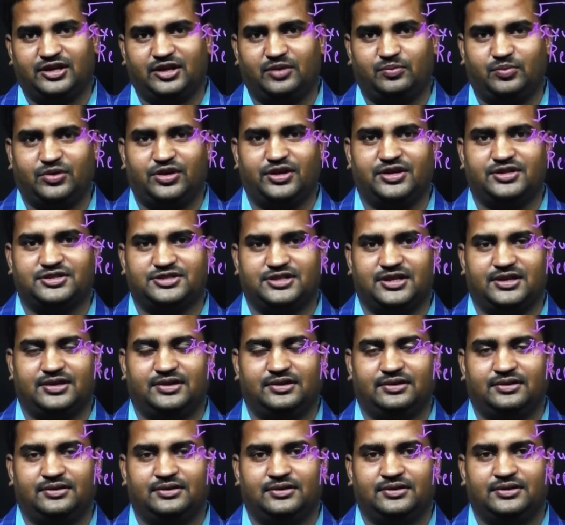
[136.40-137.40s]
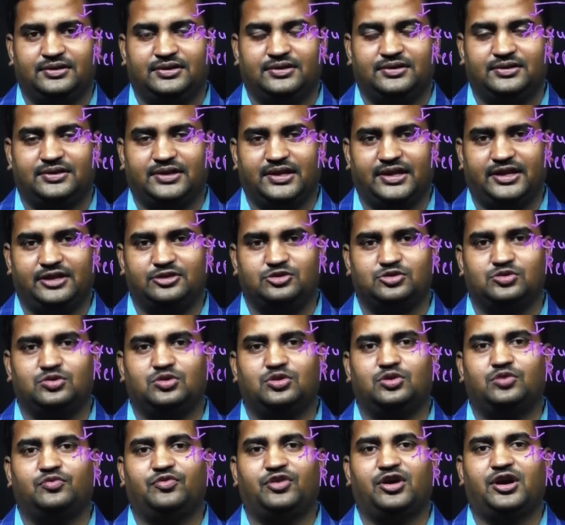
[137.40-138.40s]
reproduction, there is
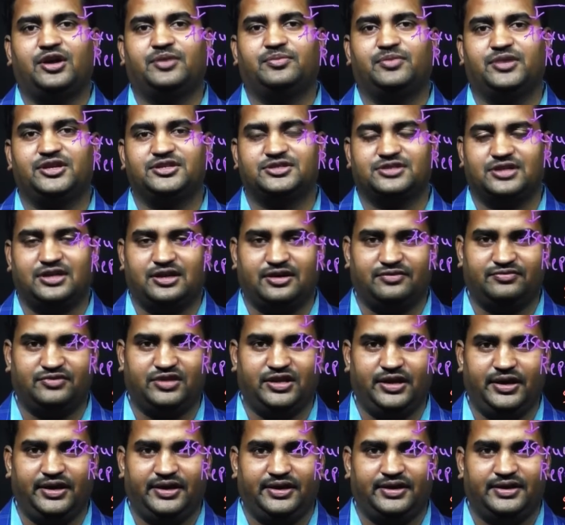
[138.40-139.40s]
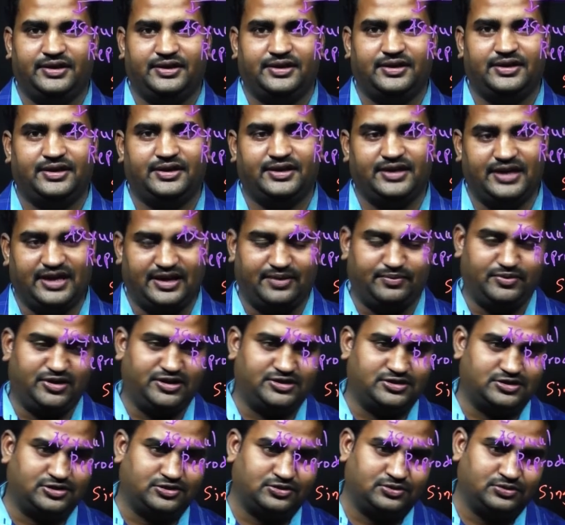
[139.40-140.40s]
no formation of the
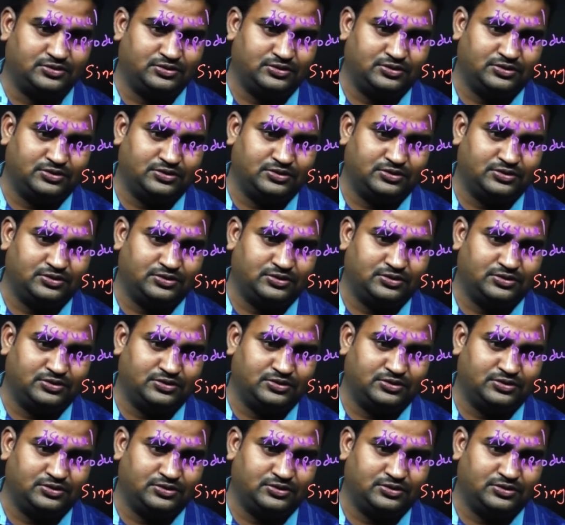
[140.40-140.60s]
gametes.